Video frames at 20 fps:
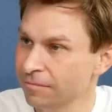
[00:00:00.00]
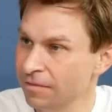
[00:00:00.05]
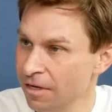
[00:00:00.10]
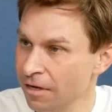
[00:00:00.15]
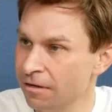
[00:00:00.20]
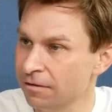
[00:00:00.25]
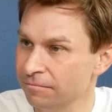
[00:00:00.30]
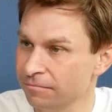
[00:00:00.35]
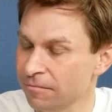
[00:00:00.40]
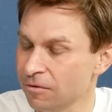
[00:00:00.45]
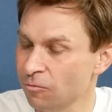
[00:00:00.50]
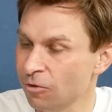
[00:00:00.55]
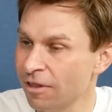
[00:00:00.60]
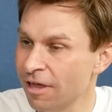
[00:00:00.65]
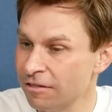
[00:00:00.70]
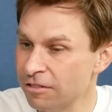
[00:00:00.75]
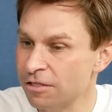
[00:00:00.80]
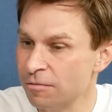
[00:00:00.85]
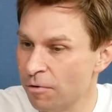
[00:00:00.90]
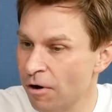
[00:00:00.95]
Yeah, well,
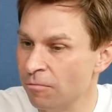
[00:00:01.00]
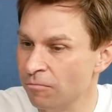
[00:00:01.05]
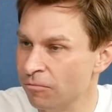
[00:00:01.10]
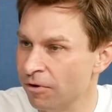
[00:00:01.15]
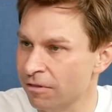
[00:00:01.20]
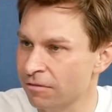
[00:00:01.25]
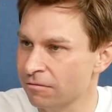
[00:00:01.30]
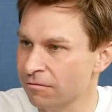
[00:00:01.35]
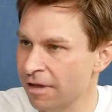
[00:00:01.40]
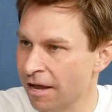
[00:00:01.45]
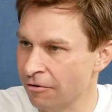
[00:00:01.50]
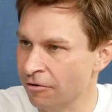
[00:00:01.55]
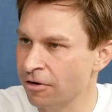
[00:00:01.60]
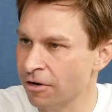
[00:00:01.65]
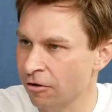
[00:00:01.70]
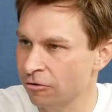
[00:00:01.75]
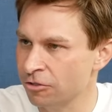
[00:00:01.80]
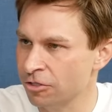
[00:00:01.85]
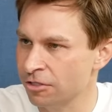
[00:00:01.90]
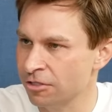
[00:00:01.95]
that's the problem with
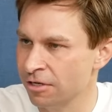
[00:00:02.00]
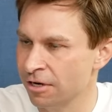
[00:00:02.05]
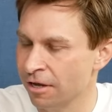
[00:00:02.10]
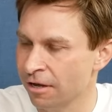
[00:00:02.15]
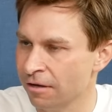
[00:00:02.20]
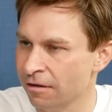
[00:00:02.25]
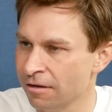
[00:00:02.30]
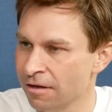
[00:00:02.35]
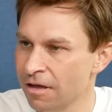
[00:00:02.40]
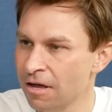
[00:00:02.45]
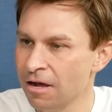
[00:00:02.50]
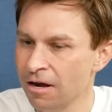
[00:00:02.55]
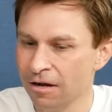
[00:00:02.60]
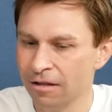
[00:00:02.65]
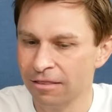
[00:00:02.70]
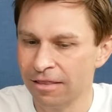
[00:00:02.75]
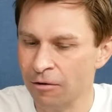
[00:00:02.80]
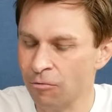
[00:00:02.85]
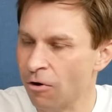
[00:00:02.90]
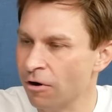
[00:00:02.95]
agriculture today.
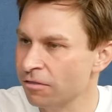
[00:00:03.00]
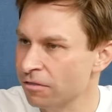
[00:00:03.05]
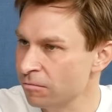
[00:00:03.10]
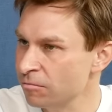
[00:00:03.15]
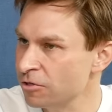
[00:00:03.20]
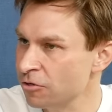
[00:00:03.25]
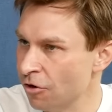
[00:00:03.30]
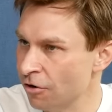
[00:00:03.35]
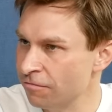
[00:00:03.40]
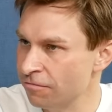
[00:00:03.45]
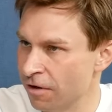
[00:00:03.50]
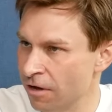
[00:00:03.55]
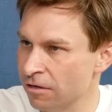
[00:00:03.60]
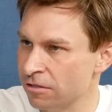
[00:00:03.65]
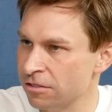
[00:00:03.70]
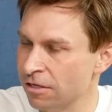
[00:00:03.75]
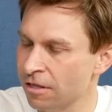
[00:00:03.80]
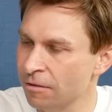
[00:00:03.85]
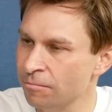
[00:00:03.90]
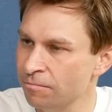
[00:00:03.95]
They want them to grow fast,
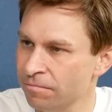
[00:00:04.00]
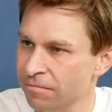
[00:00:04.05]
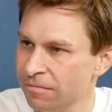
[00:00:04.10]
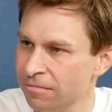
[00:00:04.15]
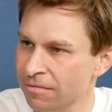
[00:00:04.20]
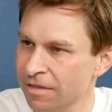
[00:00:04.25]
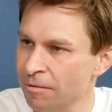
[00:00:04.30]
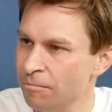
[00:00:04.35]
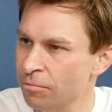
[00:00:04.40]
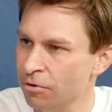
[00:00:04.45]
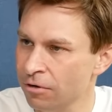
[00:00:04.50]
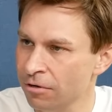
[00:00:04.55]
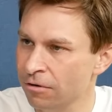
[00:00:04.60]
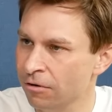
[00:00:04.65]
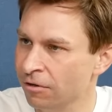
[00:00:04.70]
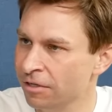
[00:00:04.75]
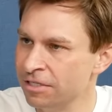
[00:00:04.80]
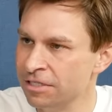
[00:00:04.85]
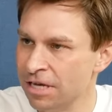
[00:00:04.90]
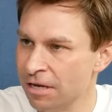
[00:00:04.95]
so they put
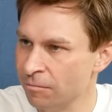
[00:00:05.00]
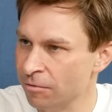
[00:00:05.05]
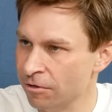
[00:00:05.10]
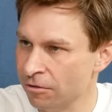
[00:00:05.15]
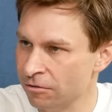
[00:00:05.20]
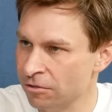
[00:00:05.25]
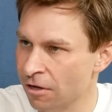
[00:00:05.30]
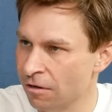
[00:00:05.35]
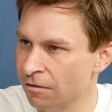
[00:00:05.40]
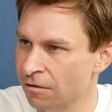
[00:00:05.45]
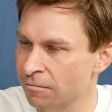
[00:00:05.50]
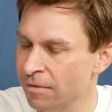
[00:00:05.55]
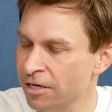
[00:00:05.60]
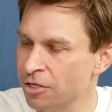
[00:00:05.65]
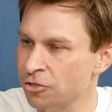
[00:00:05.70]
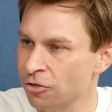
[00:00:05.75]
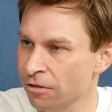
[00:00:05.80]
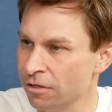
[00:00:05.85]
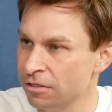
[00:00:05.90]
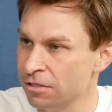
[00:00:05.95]
all these chemicals on them, make
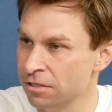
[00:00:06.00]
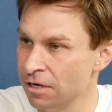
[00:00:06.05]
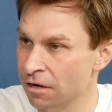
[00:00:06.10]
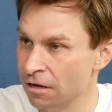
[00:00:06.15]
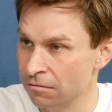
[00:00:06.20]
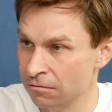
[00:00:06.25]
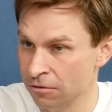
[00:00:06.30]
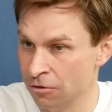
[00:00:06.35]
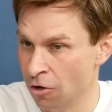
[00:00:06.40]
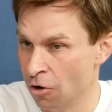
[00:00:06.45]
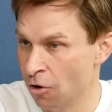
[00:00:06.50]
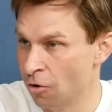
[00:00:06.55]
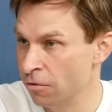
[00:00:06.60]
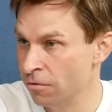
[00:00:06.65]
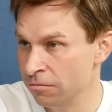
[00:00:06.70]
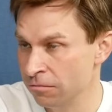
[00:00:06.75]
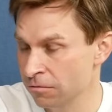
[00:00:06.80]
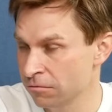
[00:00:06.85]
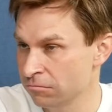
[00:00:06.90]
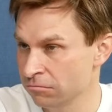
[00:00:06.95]
sure there's no
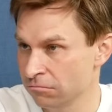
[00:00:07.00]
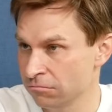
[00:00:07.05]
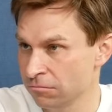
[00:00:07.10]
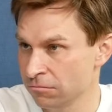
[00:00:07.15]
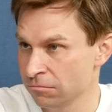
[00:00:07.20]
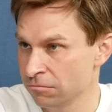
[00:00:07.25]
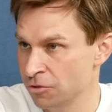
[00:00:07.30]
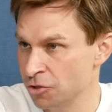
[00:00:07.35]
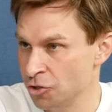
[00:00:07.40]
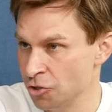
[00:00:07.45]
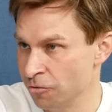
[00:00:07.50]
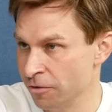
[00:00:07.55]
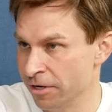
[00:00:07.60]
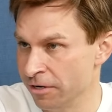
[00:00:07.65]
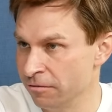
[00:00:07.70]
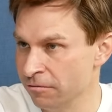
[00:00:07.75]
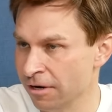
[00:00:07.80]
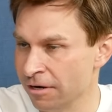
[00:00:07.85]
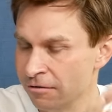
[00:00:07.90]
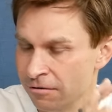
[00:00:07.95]

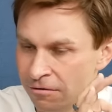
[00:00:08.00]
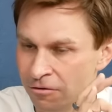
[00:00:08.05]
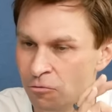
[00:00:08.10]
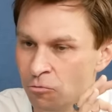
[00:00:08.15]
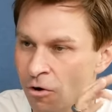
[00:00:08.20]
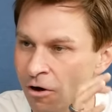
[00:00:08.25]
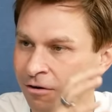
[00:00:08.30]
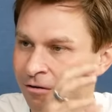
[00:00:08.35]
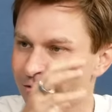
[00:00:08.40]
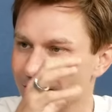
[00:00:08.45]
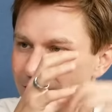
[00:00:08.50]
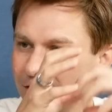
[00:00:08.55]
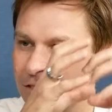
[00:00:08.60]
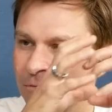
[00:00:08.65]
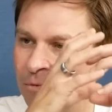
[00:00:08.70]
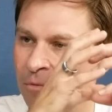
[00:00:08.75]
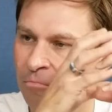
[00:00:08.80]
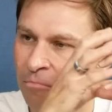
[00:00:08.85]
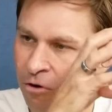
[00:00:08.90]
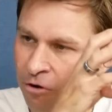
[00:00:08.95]
chewing. Like, you want it to
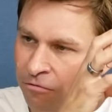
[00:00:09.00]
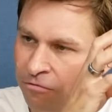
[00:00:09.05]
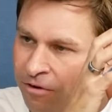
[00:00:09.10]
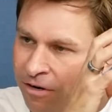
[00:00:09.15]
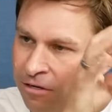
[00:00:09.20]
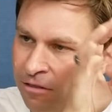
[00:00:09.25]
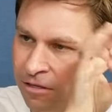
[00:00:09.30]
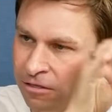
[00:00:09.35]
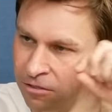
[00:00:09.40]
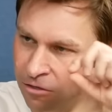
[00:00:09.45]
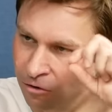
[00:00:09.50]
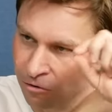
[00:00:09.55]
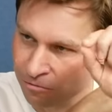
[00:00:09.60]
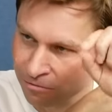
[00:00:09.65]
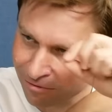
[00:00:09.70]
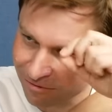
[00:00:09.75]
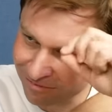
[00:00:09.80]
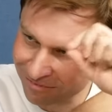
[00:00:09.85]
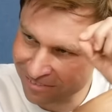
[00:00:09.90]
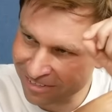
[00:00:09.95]
be perfect, there's no
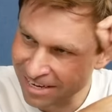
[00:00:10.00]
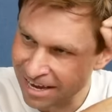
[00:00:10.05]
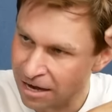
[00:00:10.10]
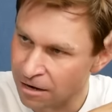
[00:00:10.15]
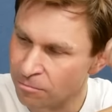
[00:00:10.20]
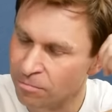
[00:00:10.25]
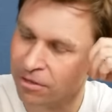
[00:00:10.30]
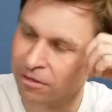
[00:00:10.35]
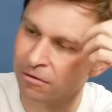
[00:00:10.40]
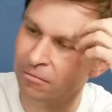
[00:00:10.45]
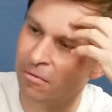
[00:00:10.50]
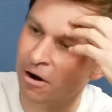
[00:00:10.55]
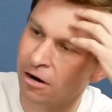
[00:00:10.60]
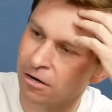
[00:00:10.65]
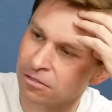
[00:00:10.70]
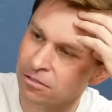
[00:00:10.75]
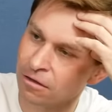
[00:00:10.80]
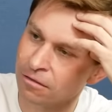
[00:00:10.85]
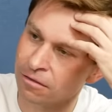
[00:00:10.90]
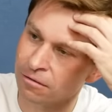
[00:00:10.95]
caterpillar
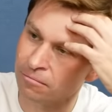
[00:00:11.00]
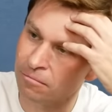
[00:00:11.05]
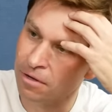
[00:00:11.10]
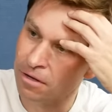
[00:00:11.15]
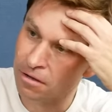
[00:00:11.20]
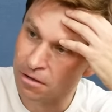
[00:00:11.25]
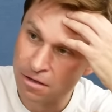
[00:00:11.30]
marks on them.